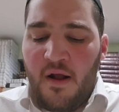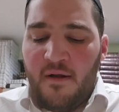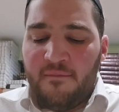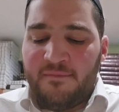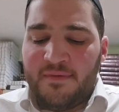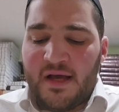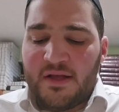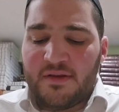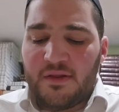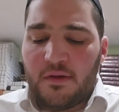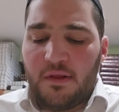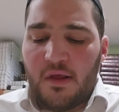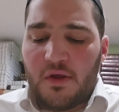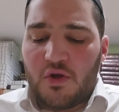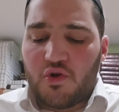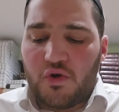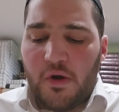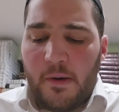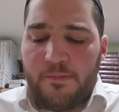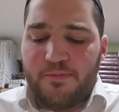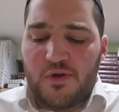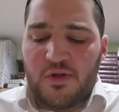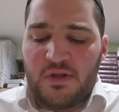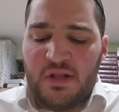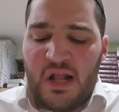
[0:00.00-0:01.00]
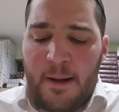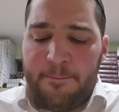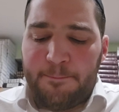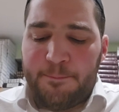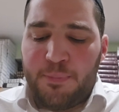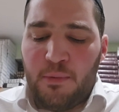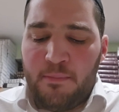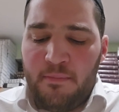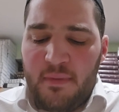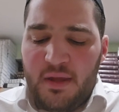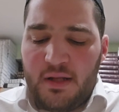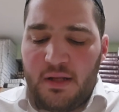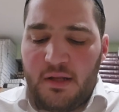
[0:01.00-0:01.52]
Now the description not
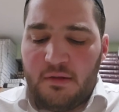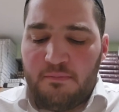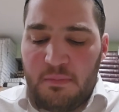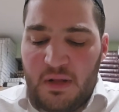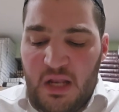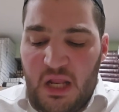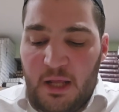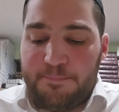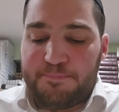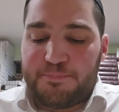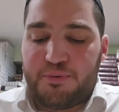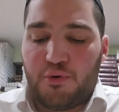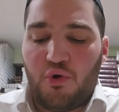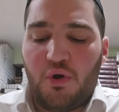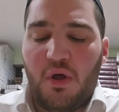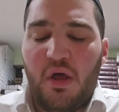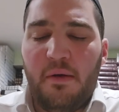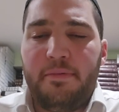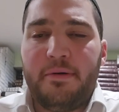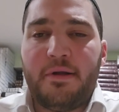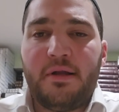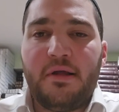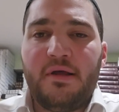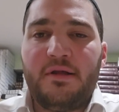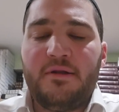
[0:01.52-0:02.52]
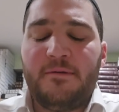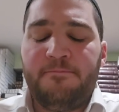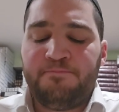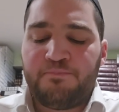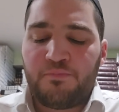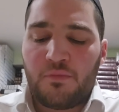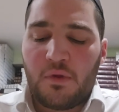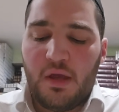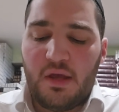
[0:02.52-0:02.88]
permitted, meaning prohibited,